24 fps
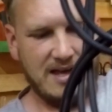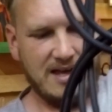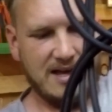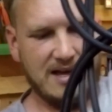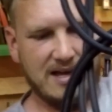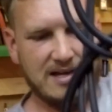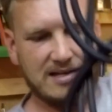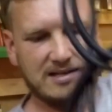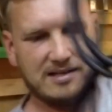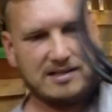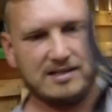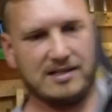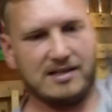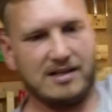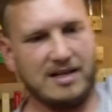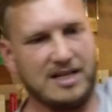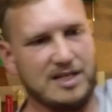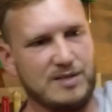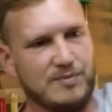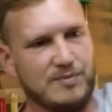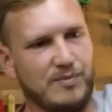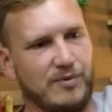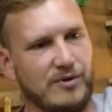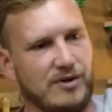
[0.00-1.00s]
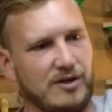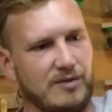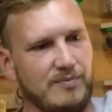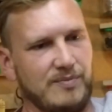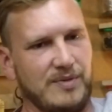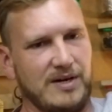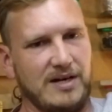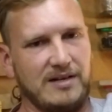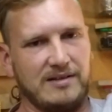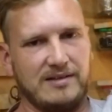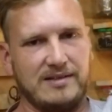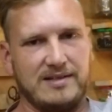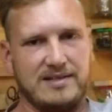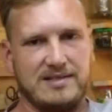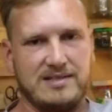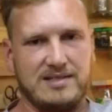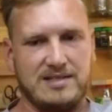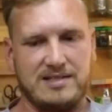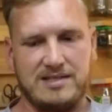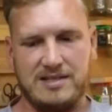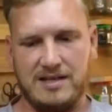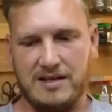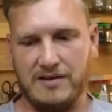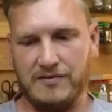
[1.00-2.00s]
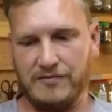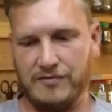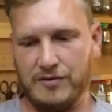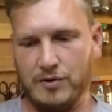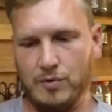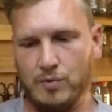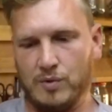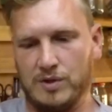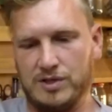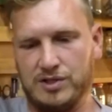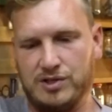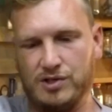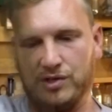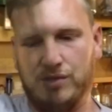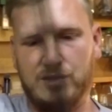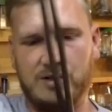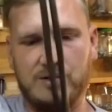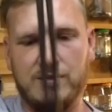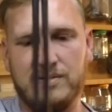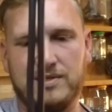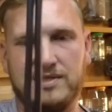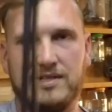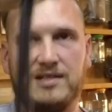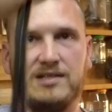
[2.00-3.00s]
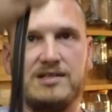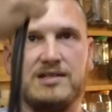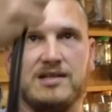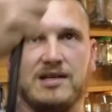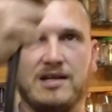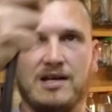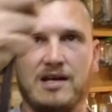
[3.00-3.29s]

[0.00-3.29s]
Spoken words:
And the nice part about this is, if you want to use it,